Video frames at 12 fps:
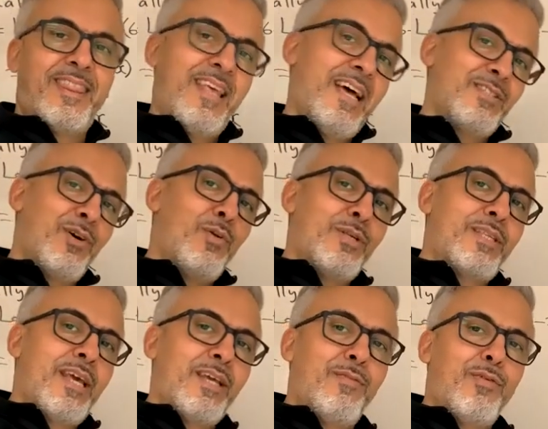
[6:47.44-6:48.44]
As always,
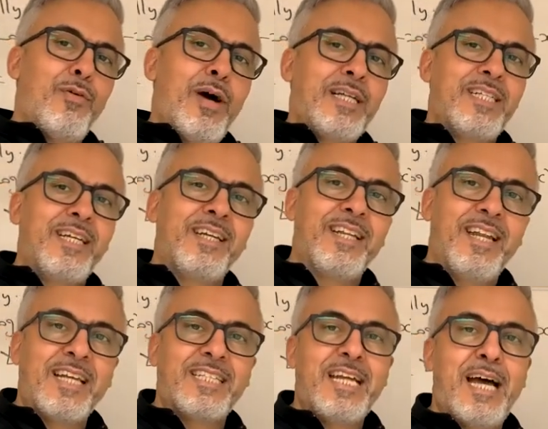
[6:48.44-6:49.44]
thank you for watching. Till
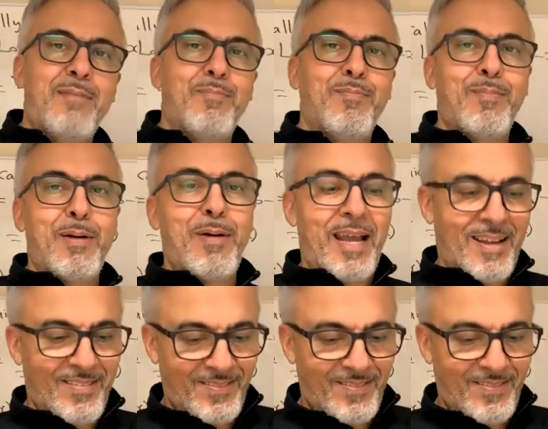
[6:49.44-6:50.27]
next time, bye-bye.